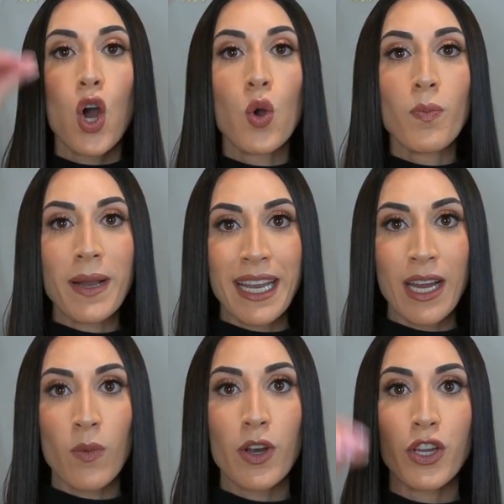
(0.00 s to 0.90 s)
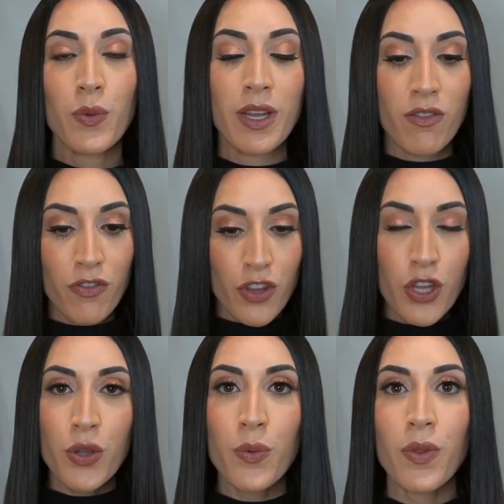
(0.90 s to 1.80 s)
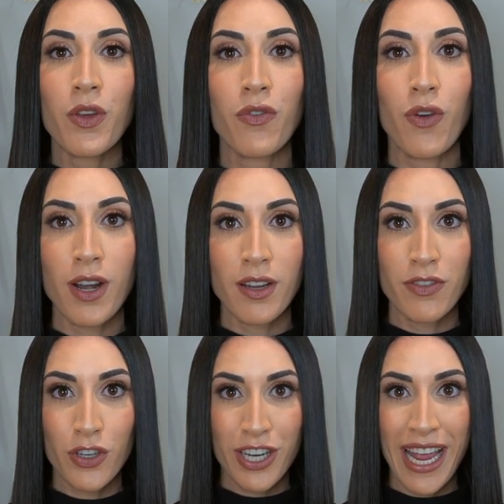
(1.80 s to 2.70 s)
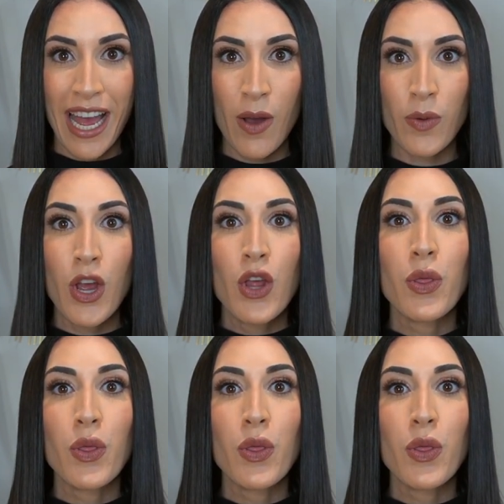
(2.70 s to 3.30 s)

opening where you can view the front of your gown